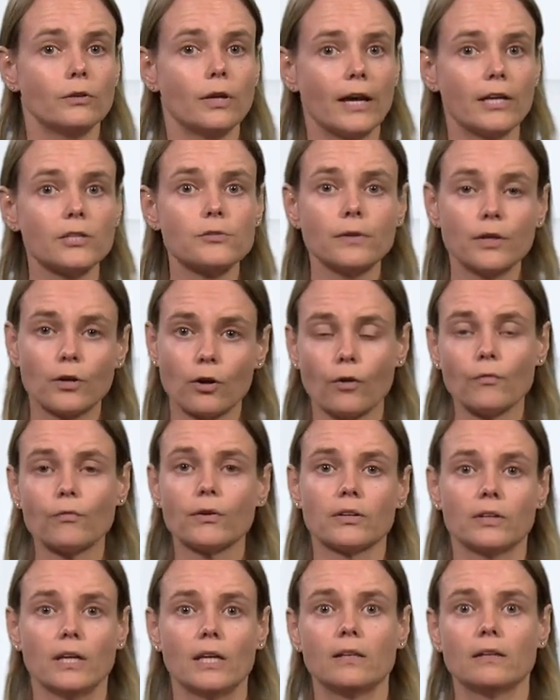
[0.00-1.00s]
As we
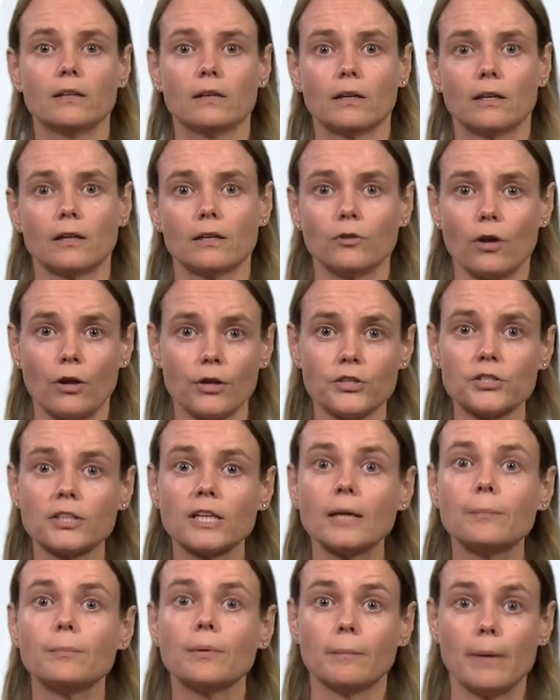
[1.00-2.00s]
covered in the knowledge
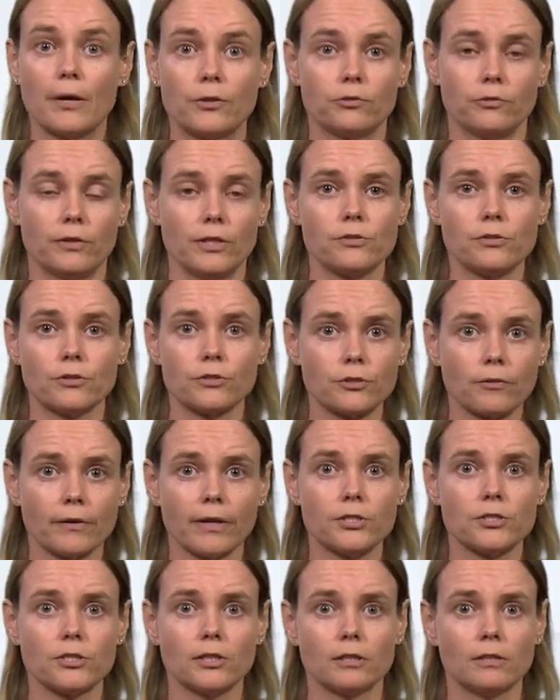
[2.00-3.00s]
clip about the research
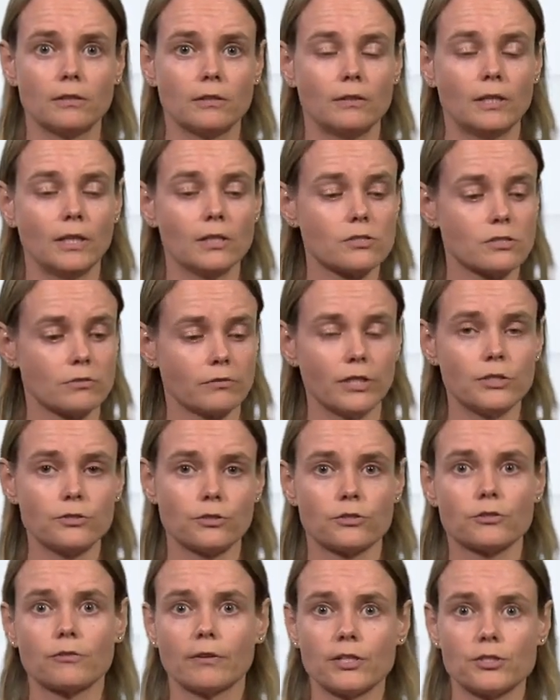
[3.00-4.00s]
question, this
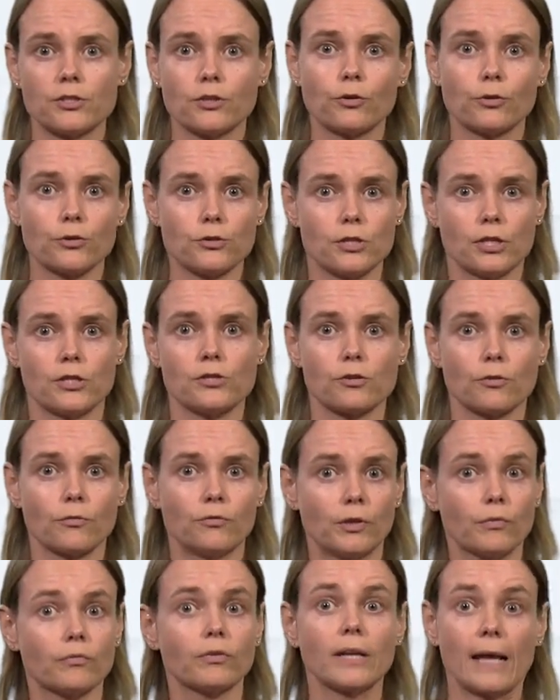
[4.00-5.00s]
research question consists of
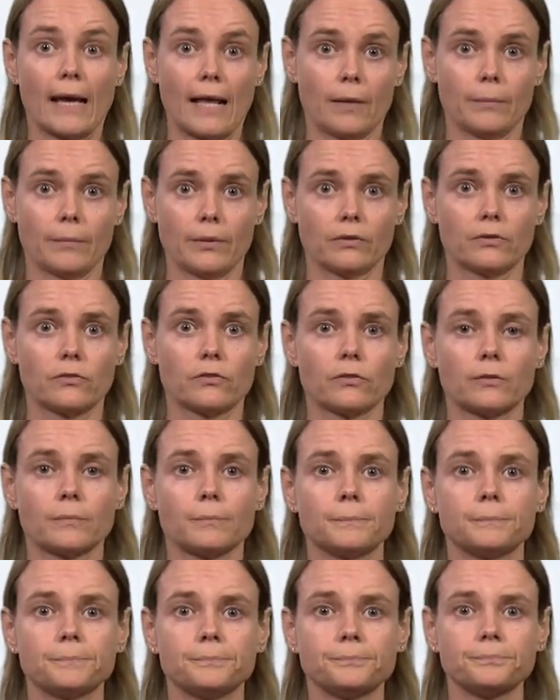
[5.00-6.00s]
different elements.
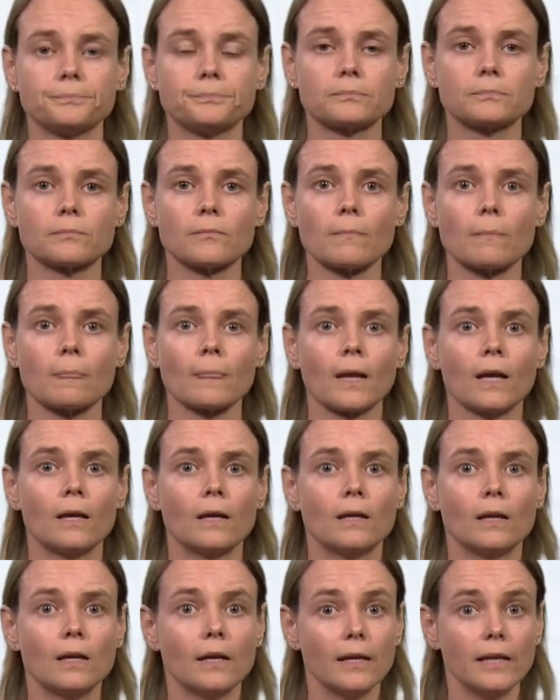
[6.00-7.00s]

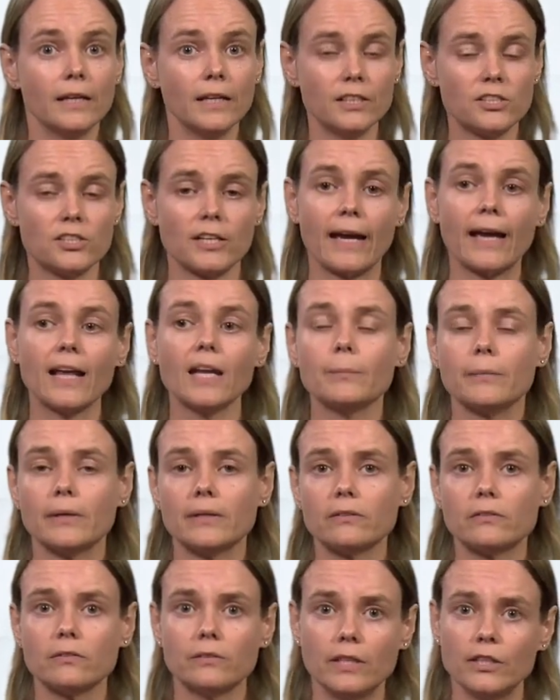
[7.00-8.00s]
Each
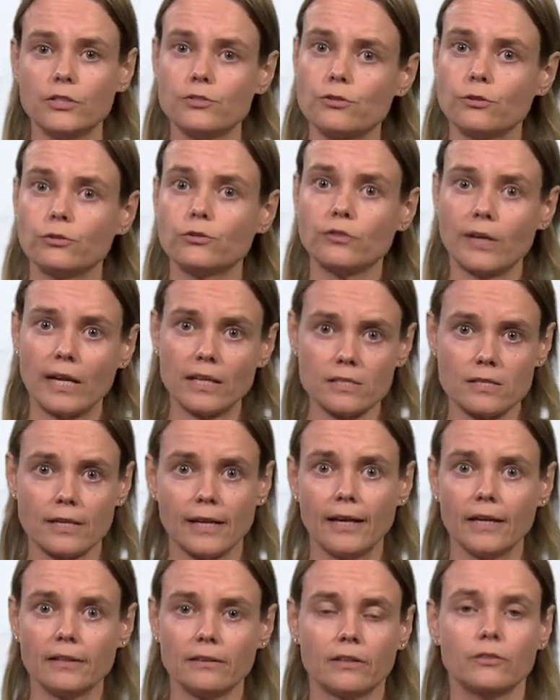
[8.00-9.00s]
element needs to
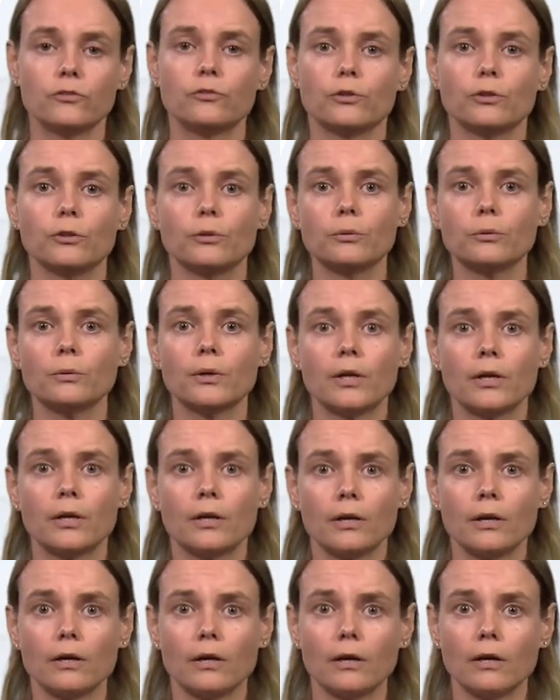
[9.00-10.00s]
translate into
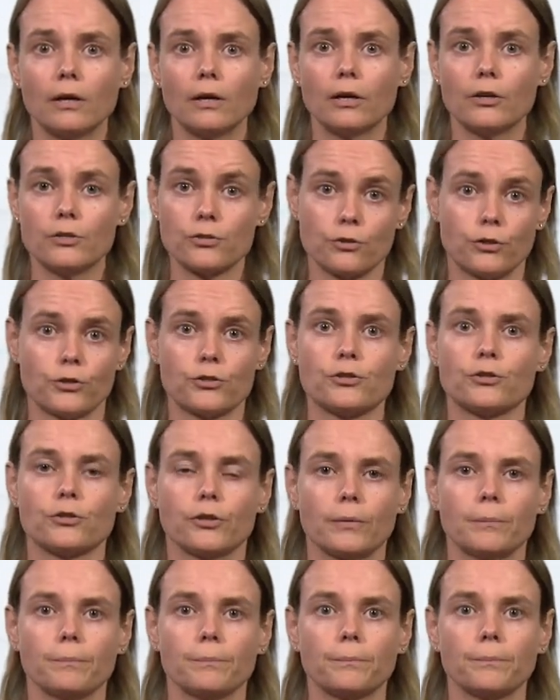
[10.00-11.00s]
a search
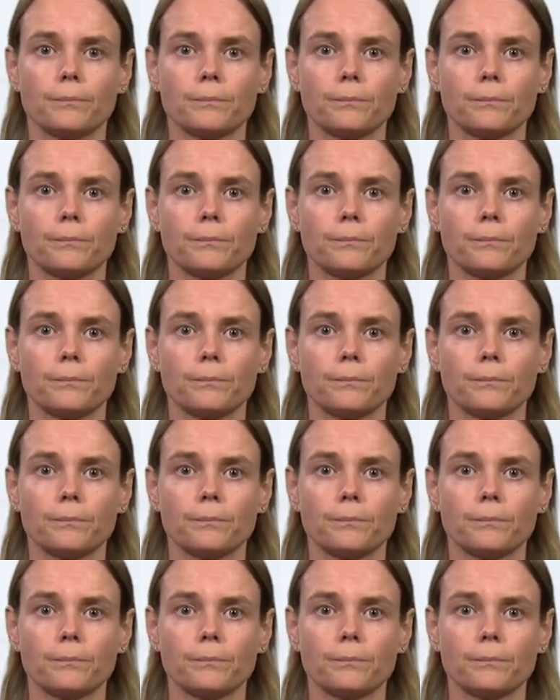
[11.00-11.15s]
term.